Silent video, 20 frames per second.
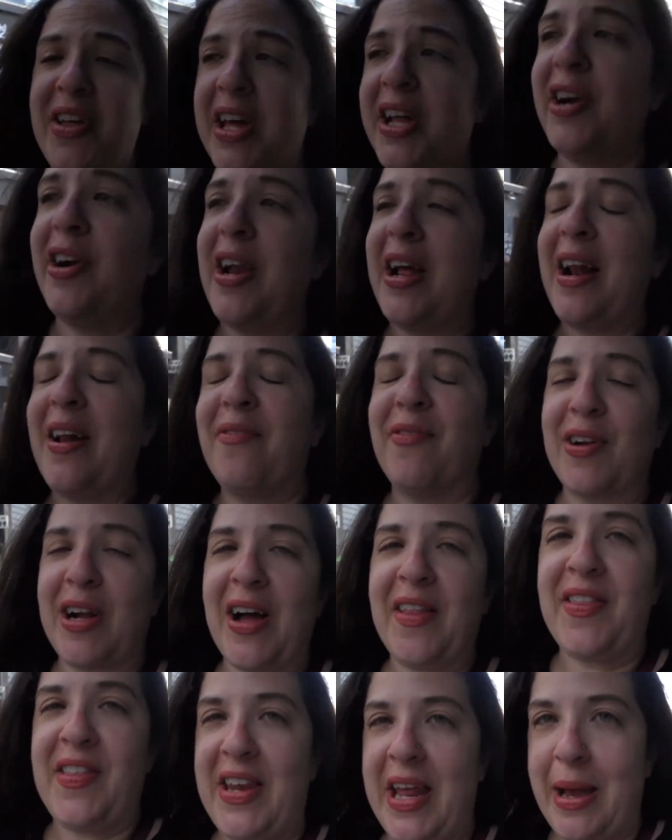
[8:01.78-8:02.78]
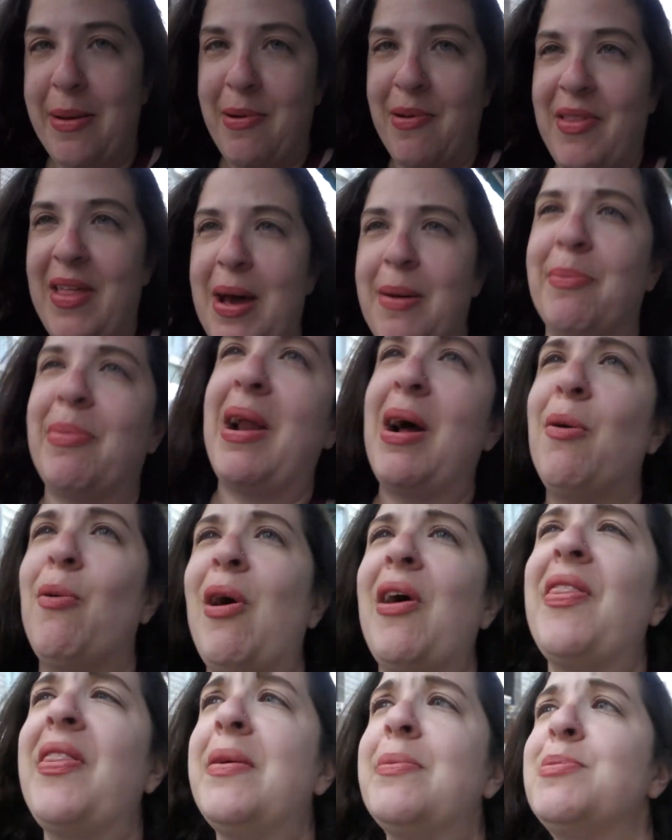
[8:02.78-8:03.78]
internet. I forgot the name of them, but I
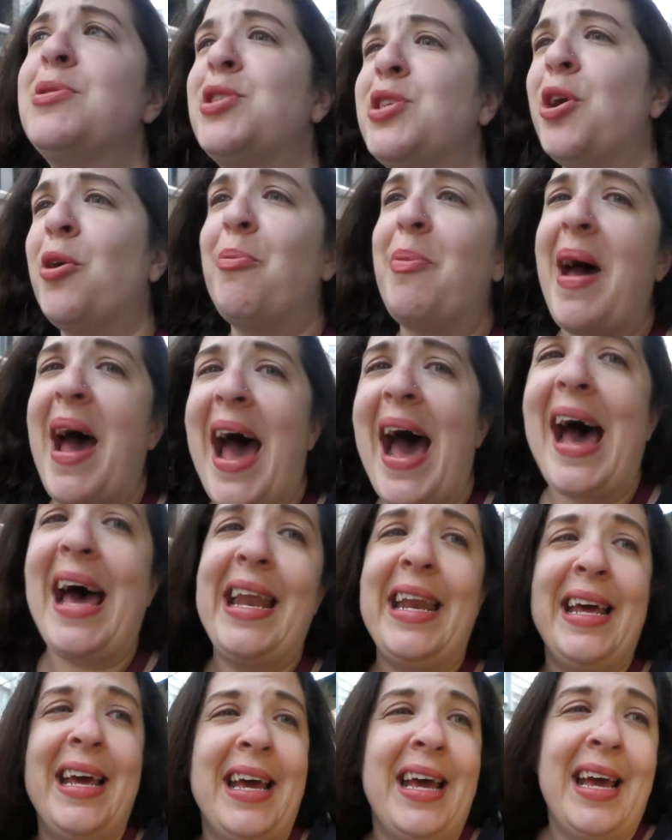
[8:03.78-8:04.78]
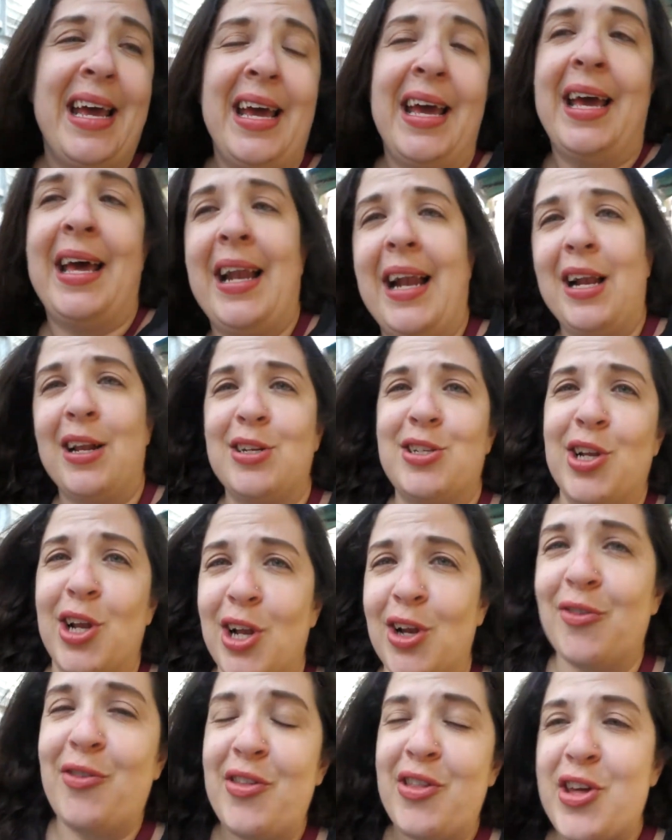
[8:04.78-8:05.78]
want them so bad, and I looked all
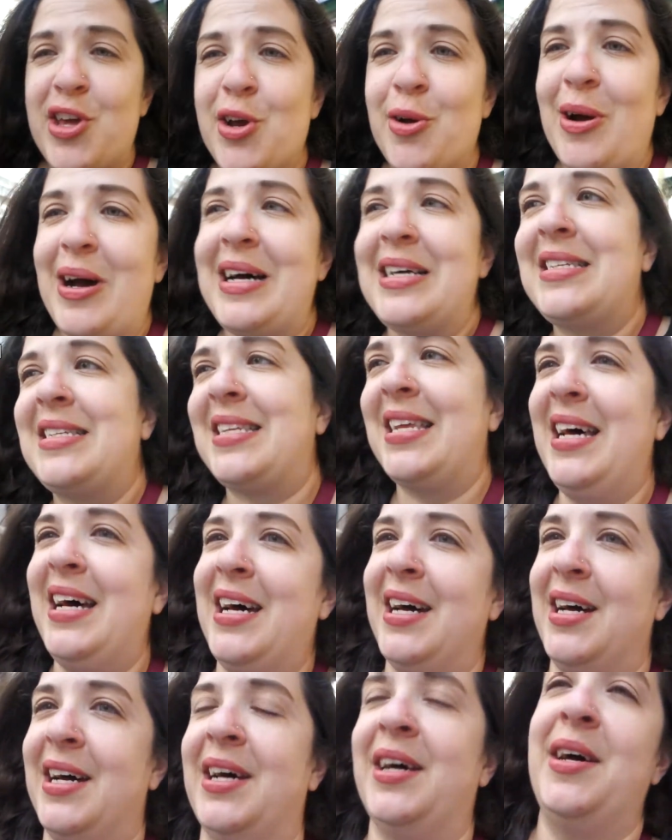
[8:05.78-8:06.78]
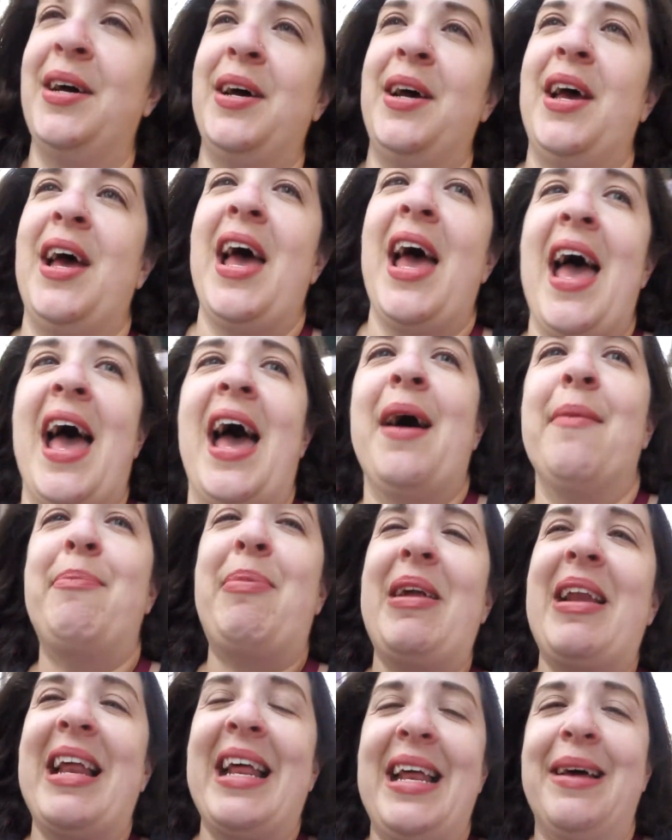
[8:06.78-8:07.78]
over the US,
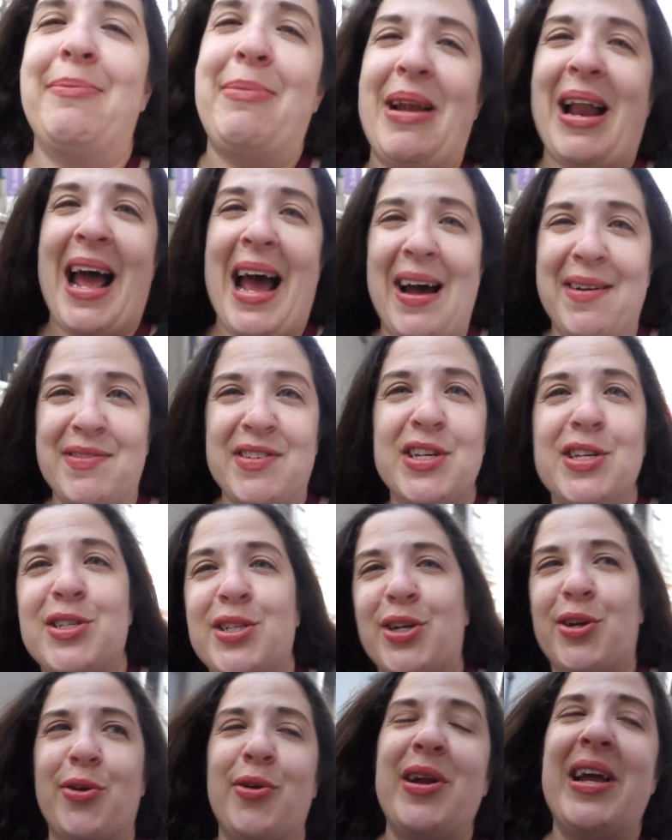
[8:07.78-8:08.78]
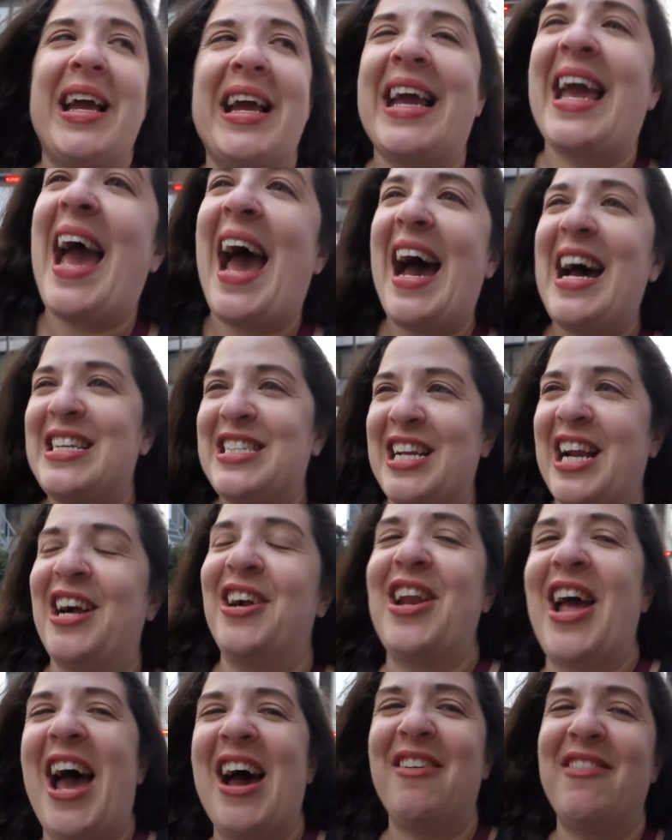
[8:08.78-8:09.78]
but I have to use Korean cash, and I
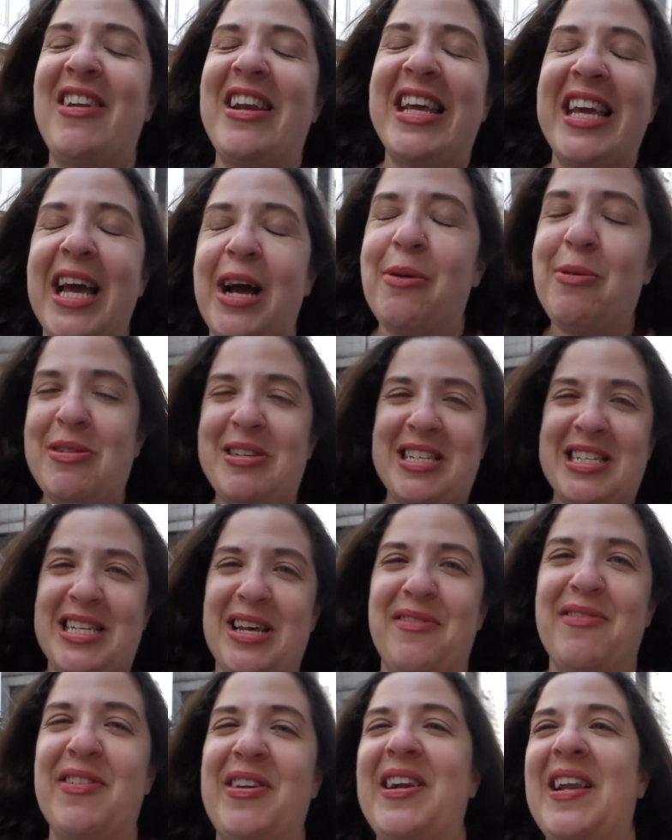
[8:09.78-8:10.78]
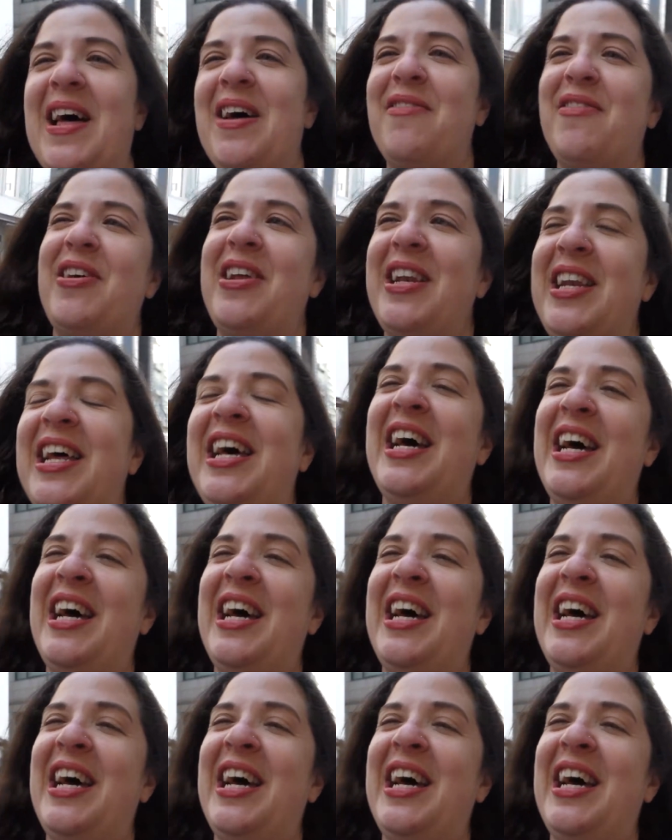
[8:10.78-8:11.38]
don't have any. I went to 7-Eleven